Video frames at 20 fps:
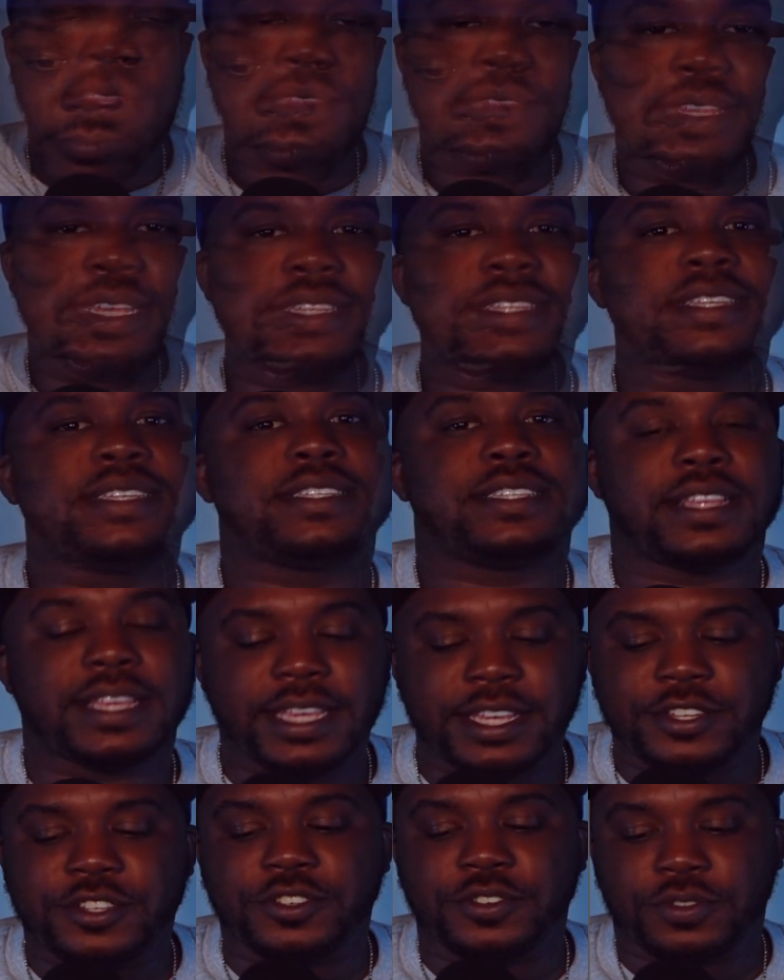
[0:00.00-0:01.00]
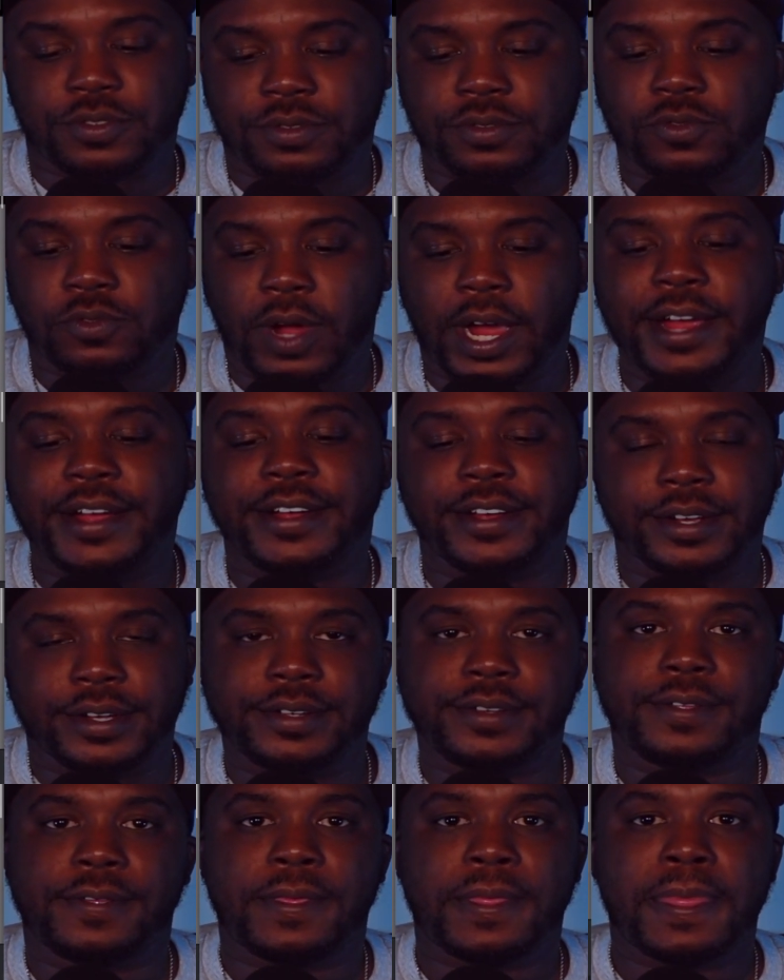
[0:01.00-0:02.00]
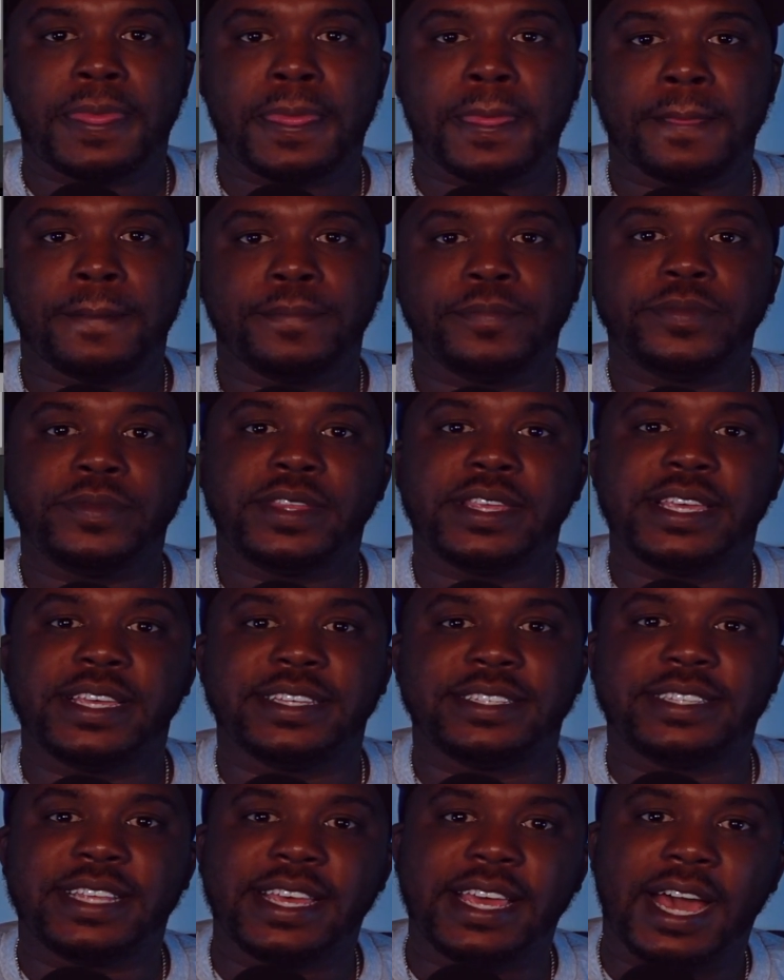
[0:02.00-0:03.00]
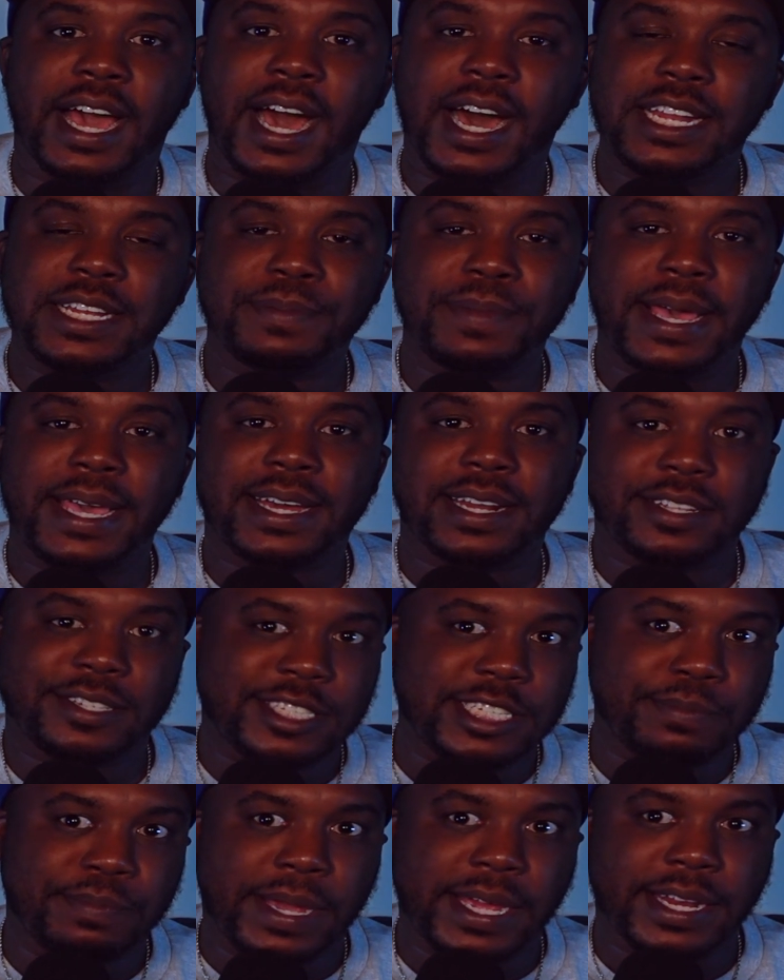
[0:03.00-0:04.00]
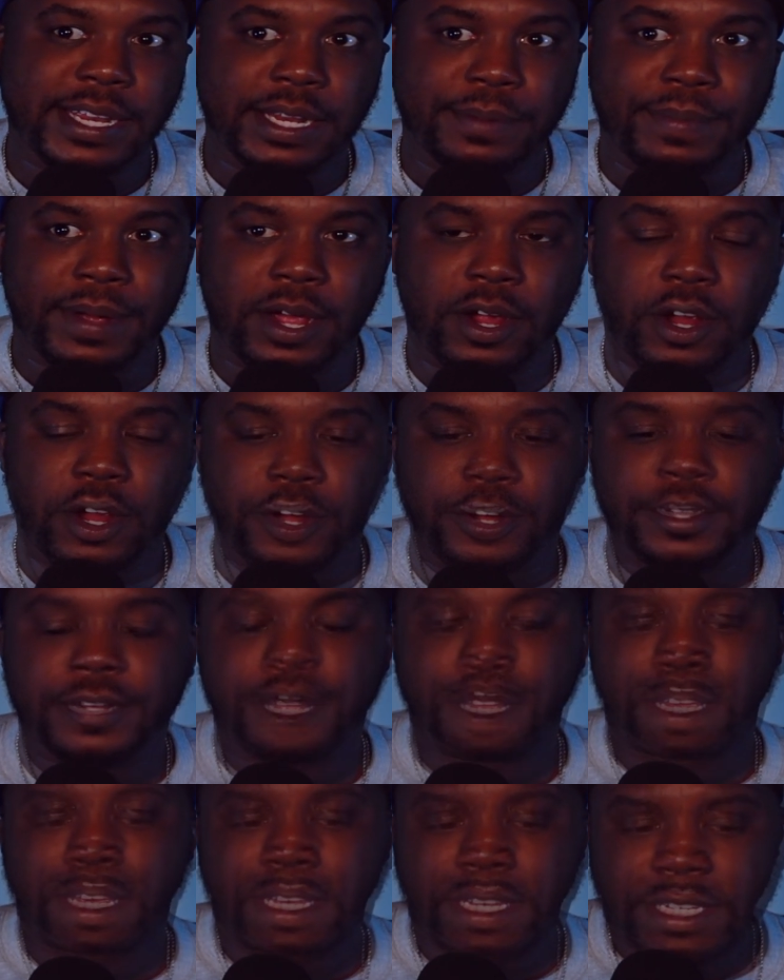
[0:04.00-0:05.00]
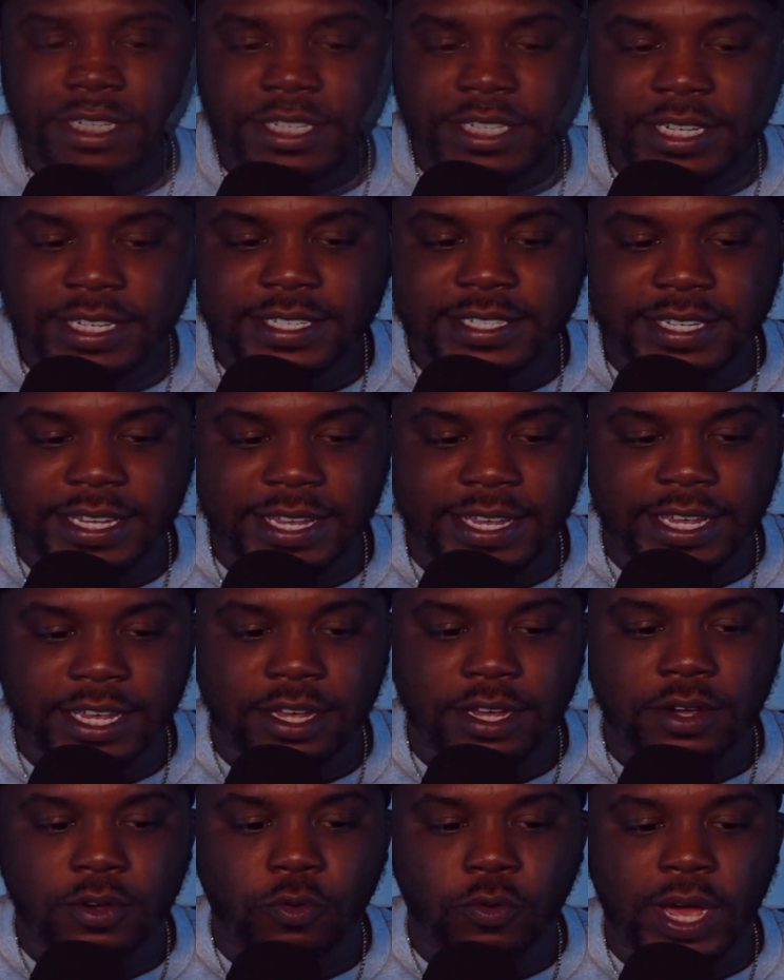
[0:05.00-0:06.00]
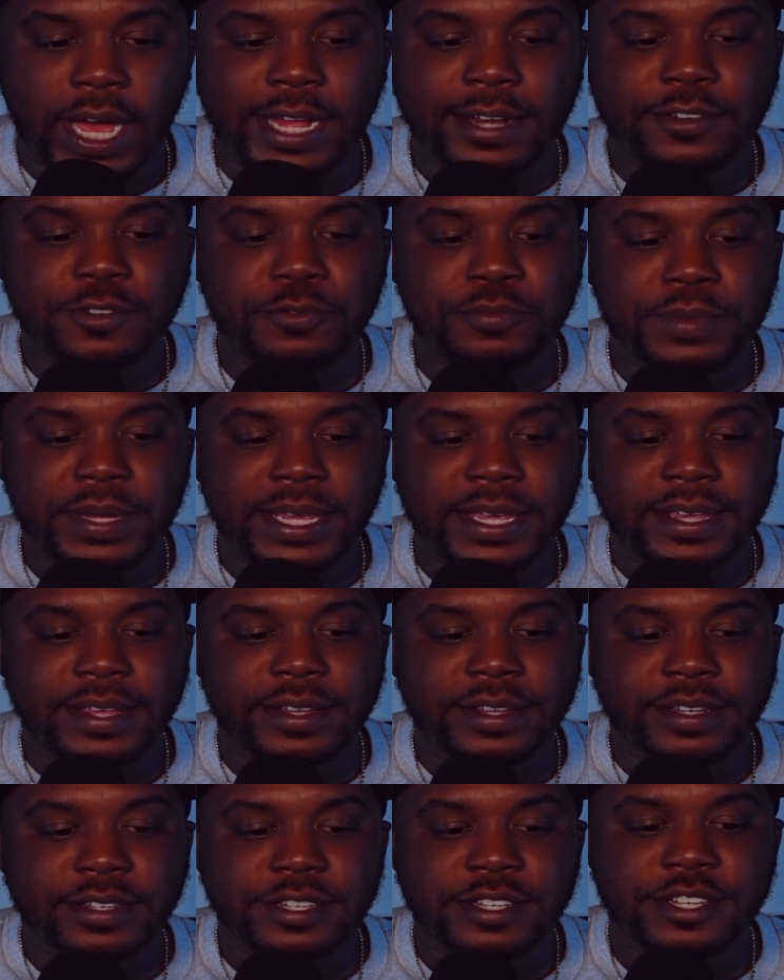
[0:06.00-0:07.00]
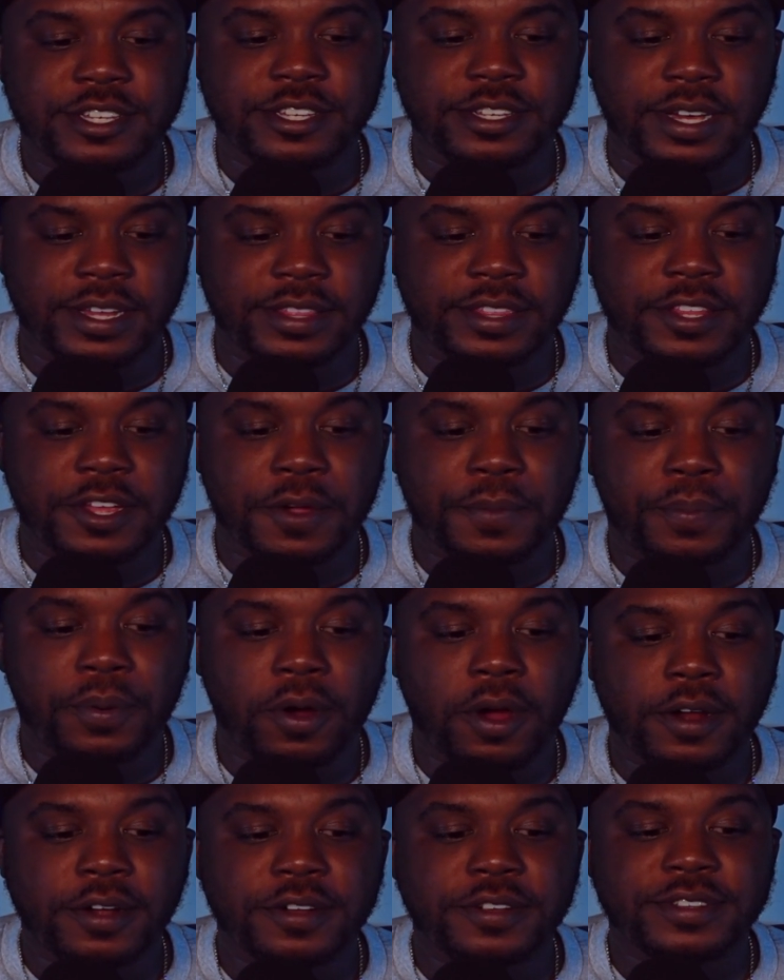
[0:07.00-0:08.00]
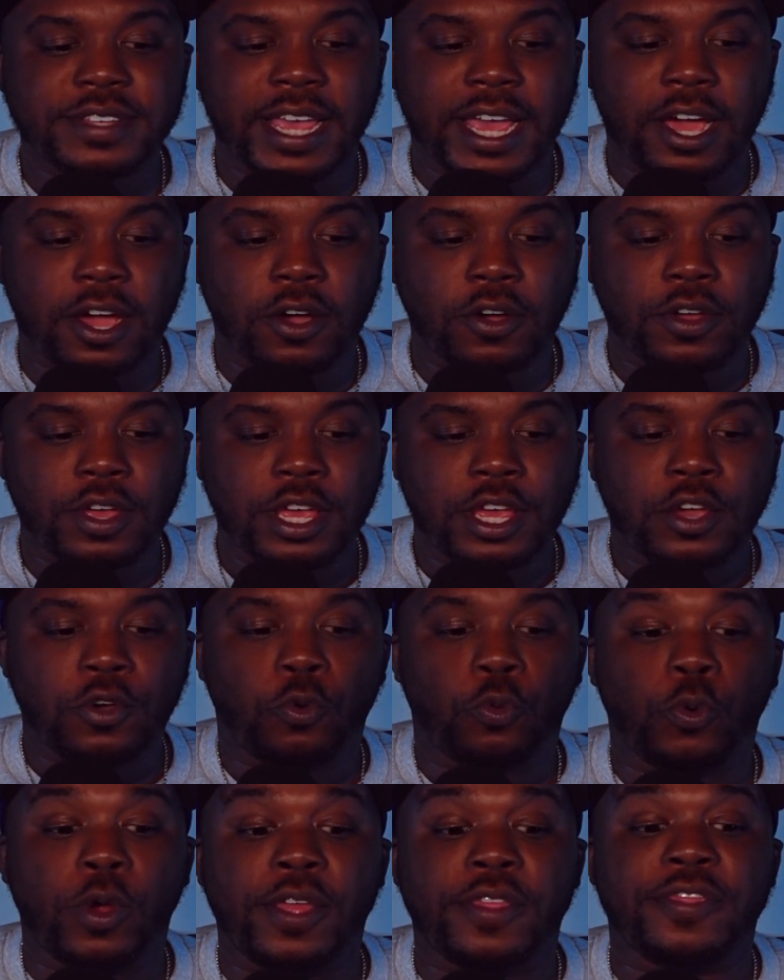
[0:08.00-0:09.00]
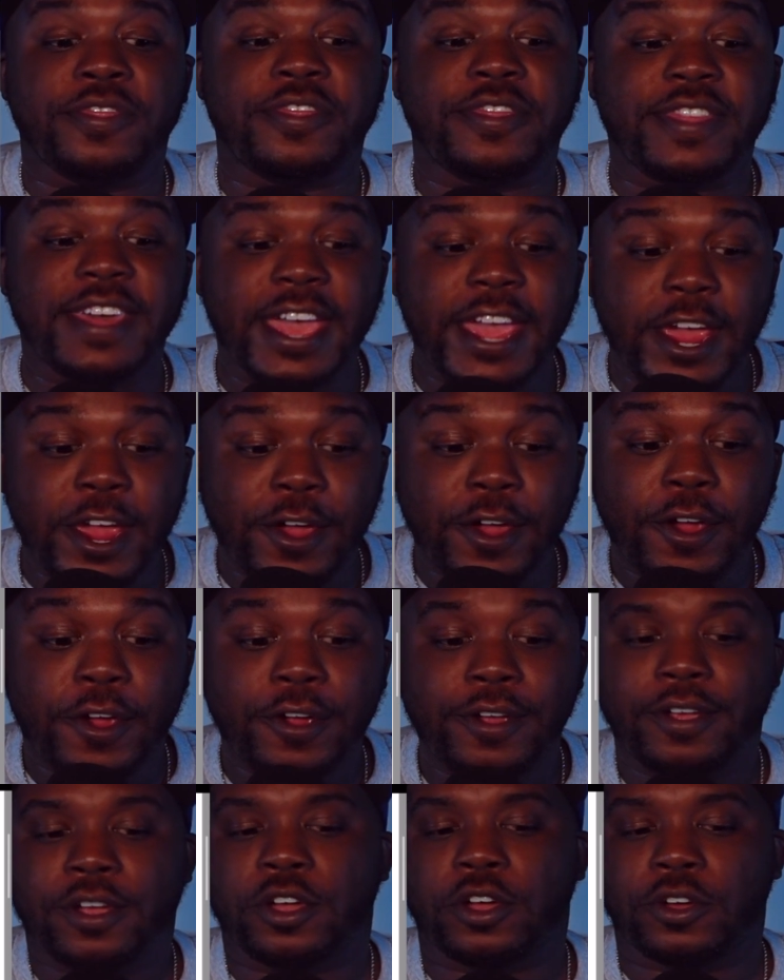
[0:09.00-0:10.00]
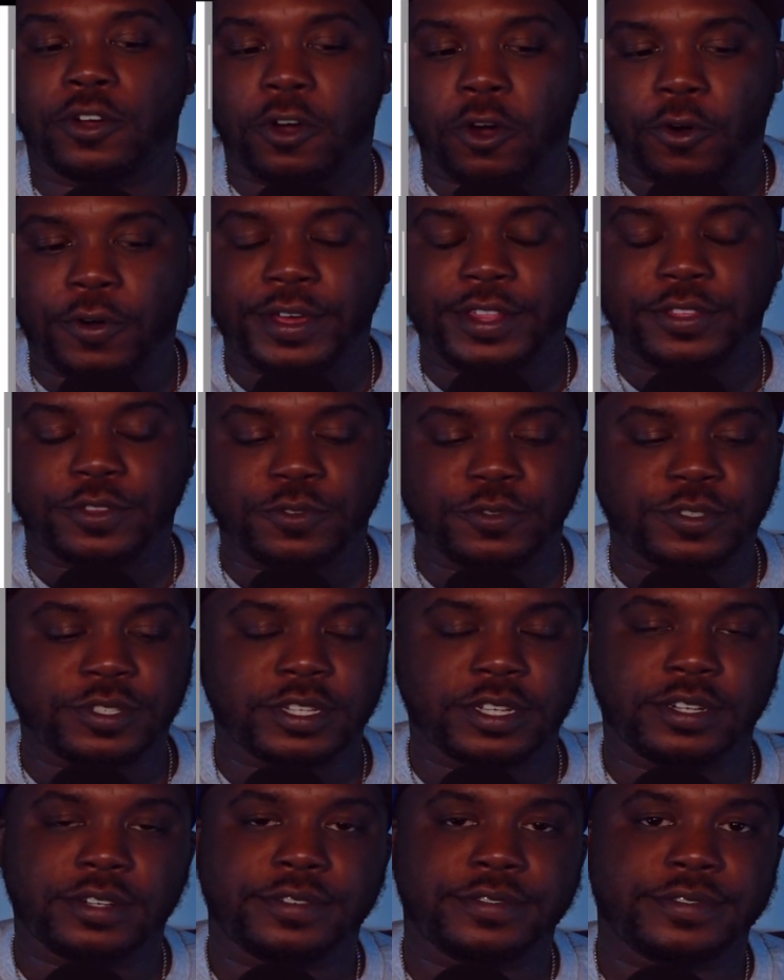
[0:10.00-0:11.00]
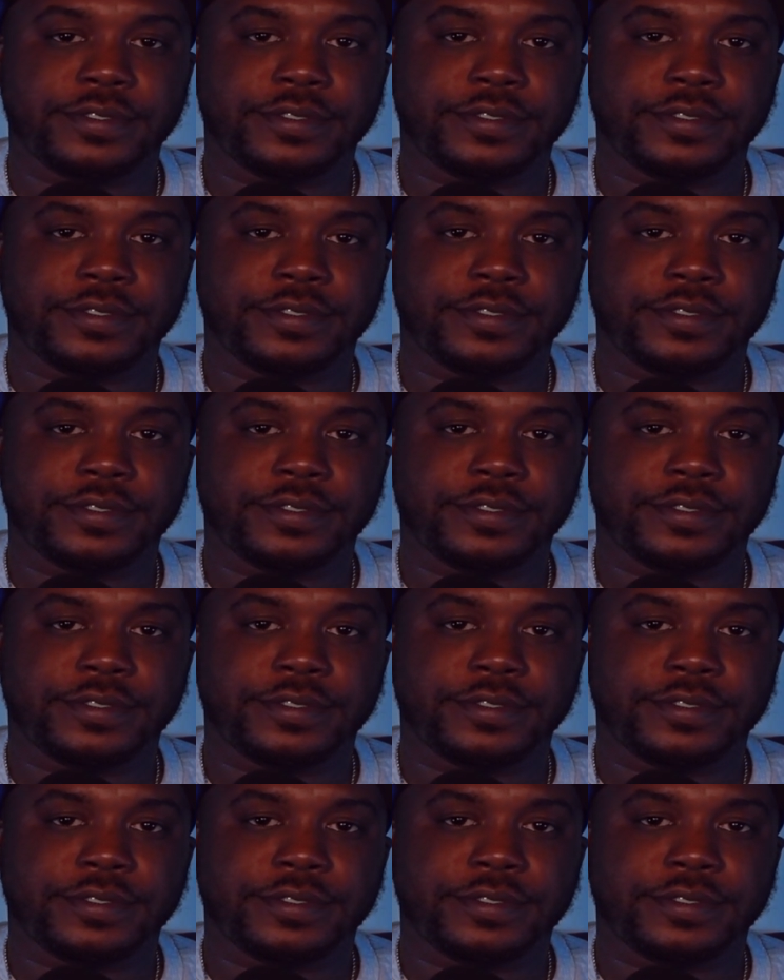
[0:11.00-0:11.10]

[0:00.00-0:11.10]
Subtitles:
This is the issue right here, is that automatically she made it about her. She said, why do men shut their partners out when they're going through stuff?